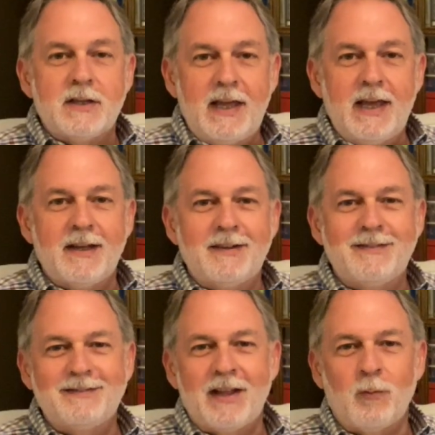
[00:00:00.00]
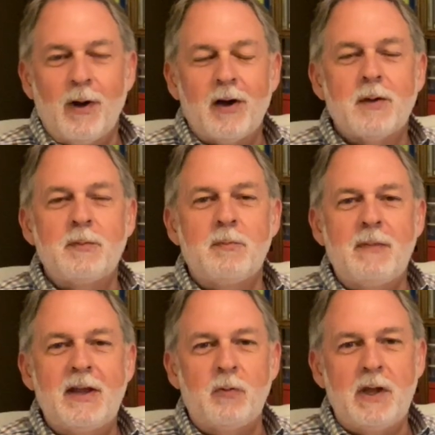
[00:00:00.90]
again, and welcome to
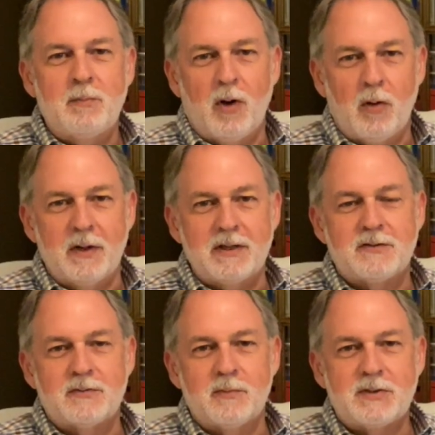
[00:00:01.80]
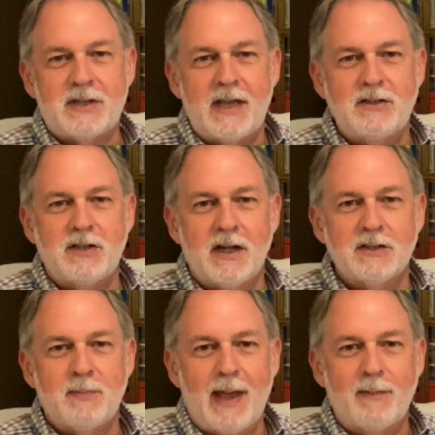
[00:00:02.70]
Midweek Moments from St.
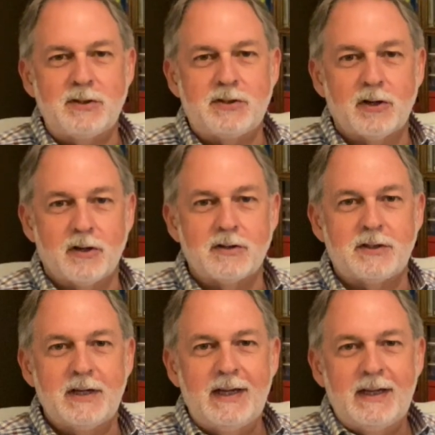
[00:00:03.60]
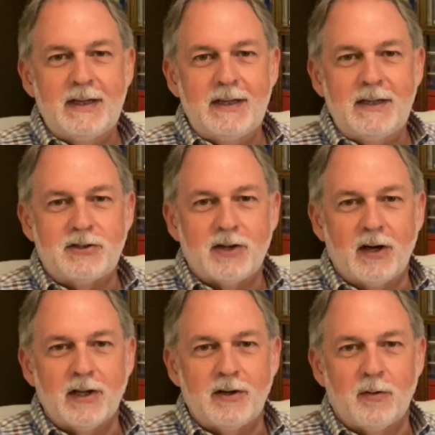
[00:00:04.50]
John's Baptist Church in
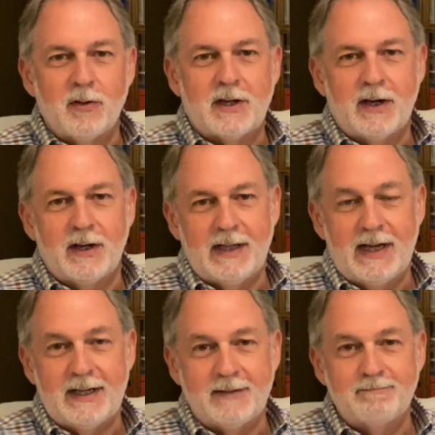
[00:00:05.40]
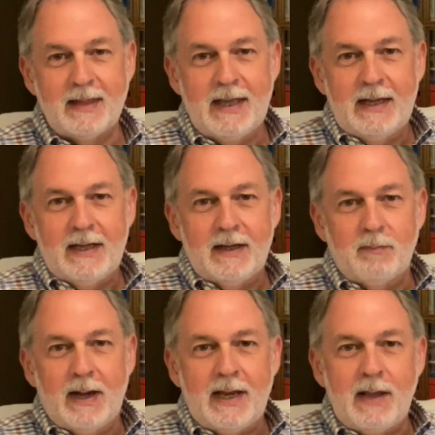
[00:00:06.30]
Charlotte, North Carolina.
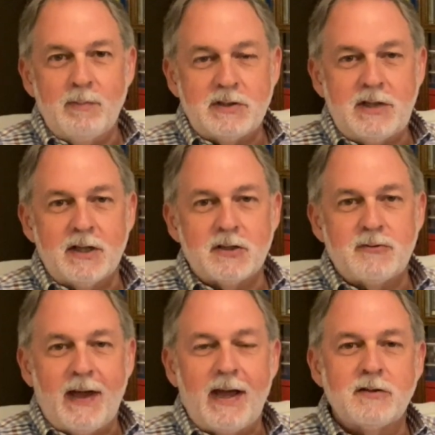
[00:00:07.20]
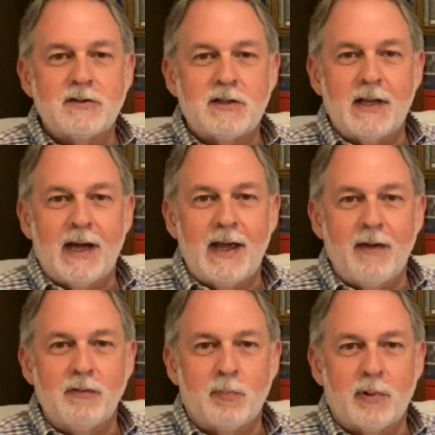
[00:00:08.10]
My name is Dennis Faust, and I
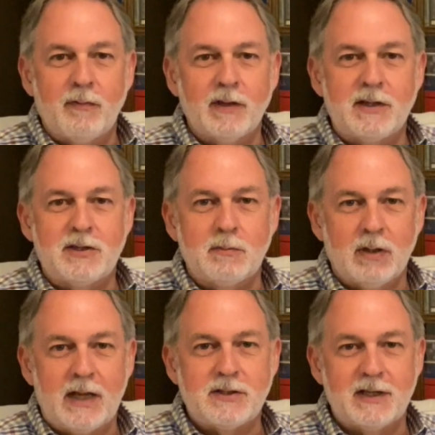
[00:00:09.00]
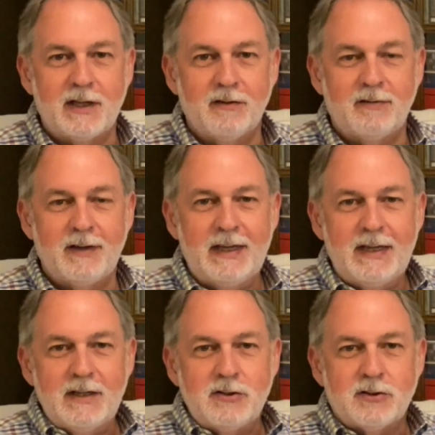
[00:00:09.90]
have the privilege and blessing of
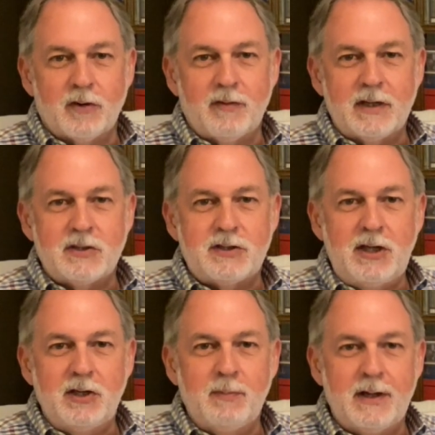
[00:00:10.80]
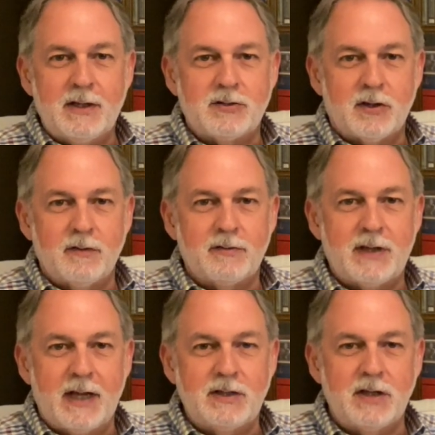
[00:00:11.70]
serving as senior minister of
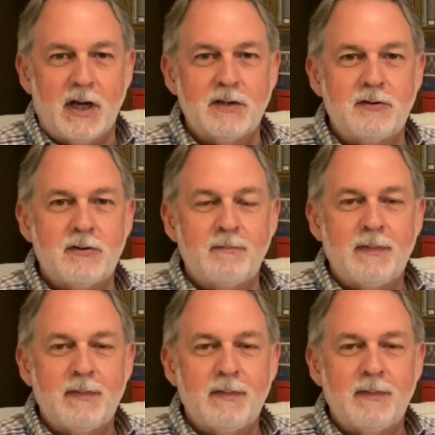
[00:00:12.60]
St. John's,